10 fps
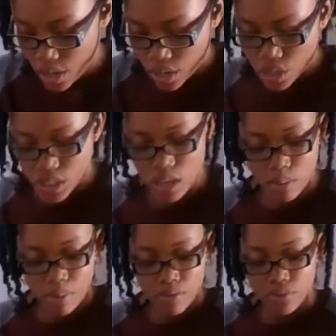You're just going
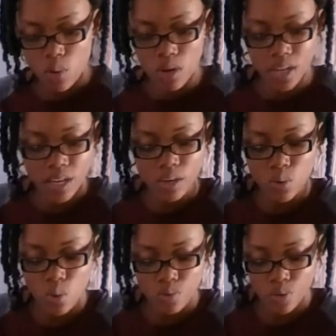to be folding it
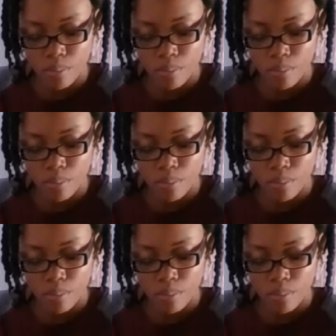over